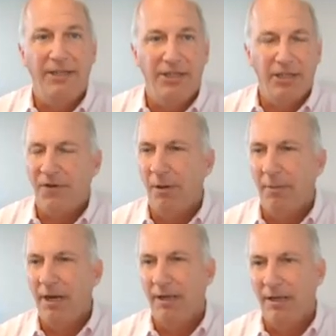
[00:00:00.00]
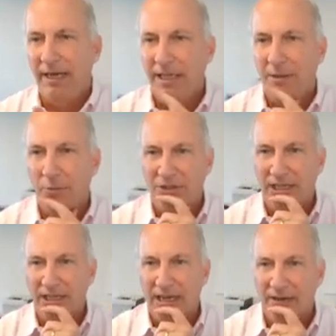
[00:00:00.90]
that, just follow me on LinkedIn. We'll
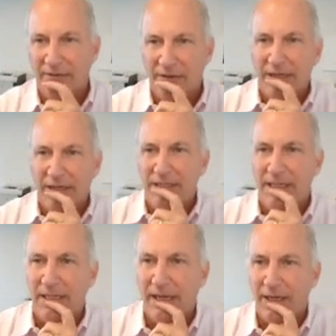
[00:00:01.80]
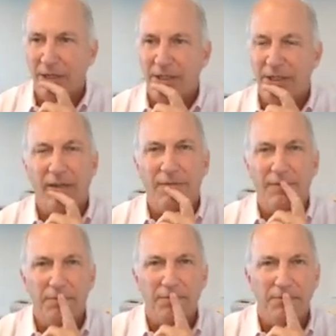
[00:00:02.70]
see a lot of good stuff.
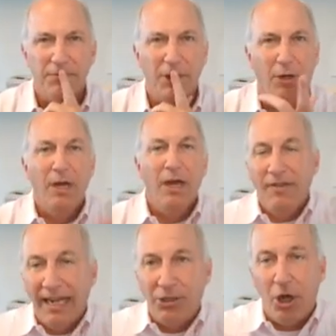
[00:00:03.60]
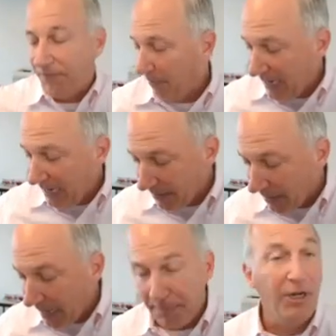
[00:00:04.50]
So that's all for me. I
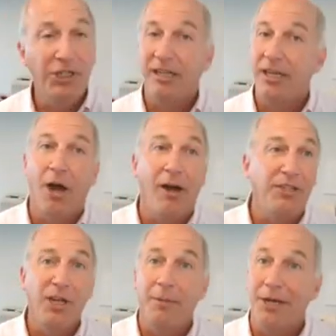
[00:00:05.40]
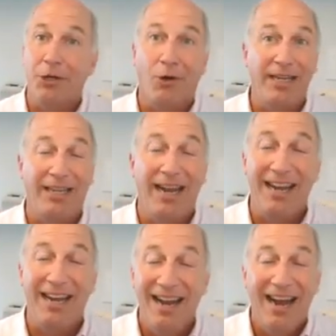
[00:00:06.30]
appreciate y'all. It's going to be a great
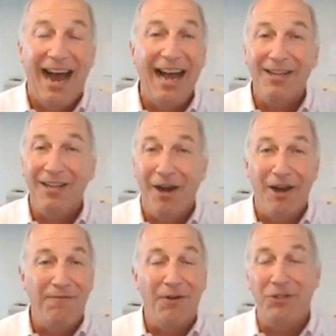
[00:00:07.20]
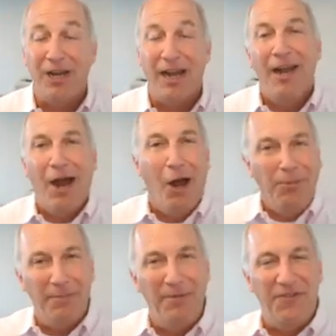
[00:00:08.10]
day. I love virtual. I
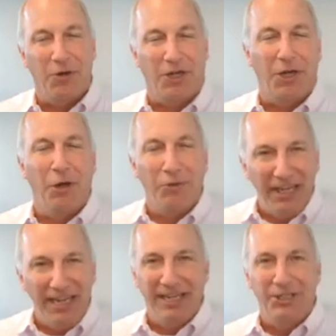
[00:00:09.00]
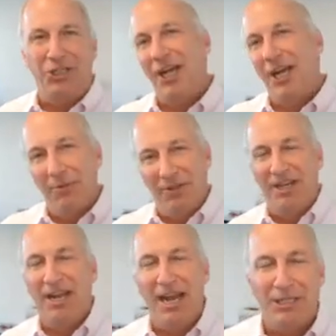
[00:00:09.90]
hope some of you are cozy in a chair with
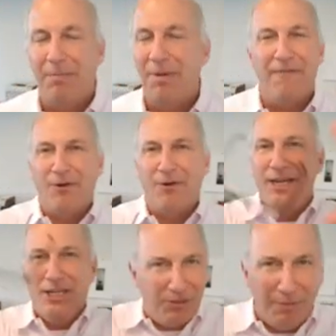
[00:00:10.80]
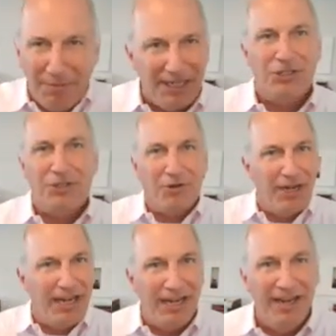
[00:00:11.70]
a nice beverage, with a big
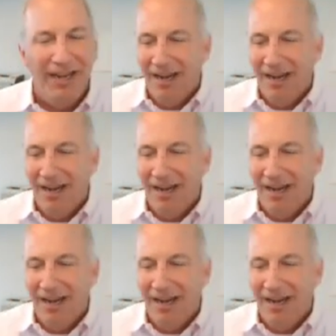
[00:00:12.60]
screen.